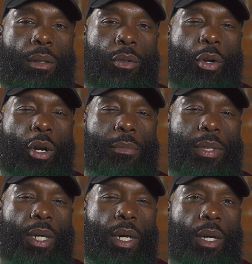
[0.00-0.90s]
You know what I'm
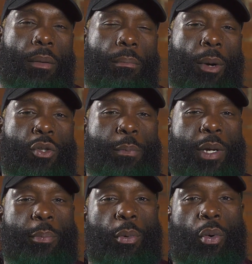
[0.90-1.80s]
saying? Most
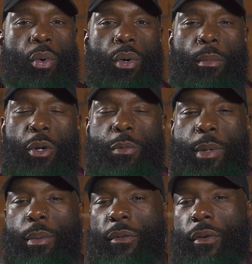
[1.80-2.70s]
people
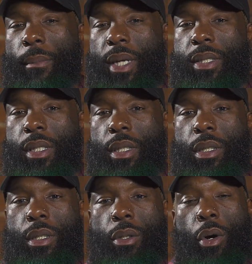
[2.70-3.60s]
from my
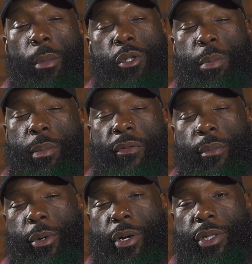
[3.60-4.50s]
city, or most people
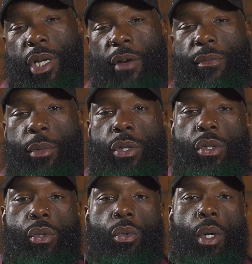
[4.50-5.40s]
from here, because y'all from here
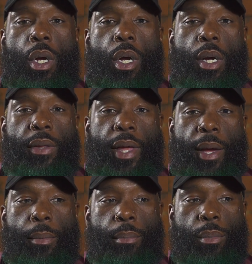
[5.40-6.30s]
too,
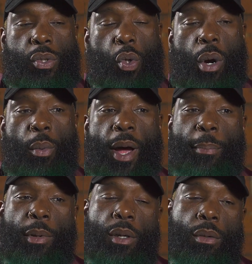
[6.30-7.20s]
that start
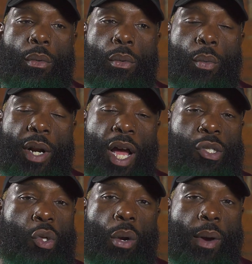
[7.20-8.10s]
rapping, when
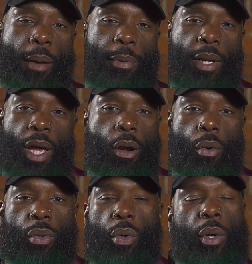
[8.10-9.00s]
I start rapping, they
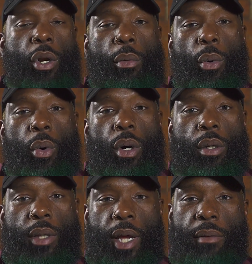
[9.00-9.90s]
don't do it no more.
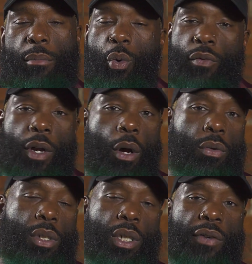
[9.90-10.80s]
They moved
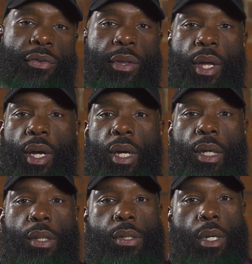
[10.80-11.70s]
on to different
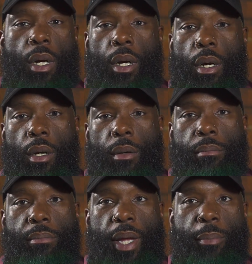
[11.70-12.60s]
things.
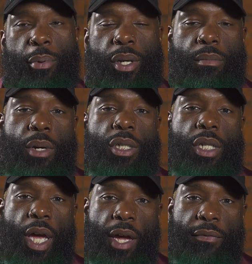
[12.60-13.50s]
They pretty
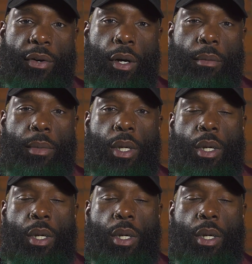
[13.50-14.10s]
much gave up.